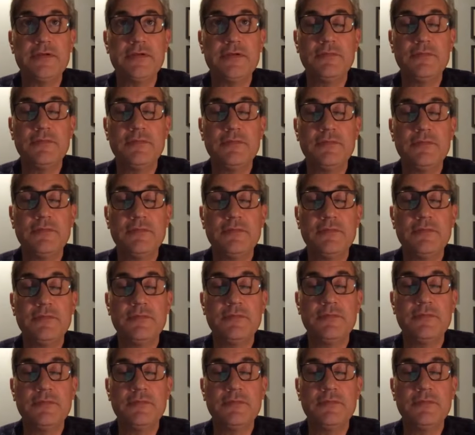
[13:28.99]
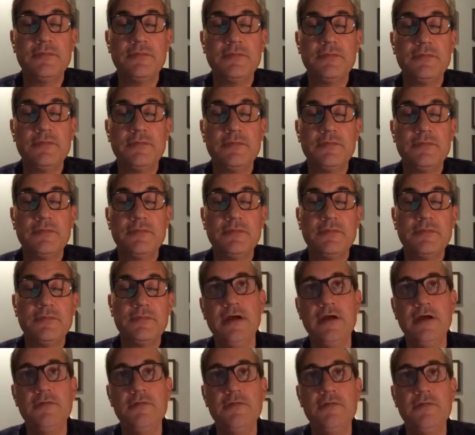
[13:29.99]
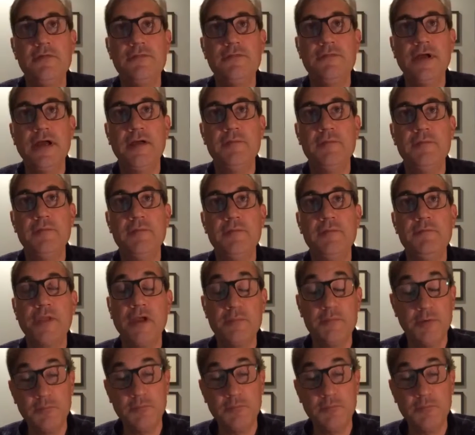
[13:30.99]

where it could remain as a site of um,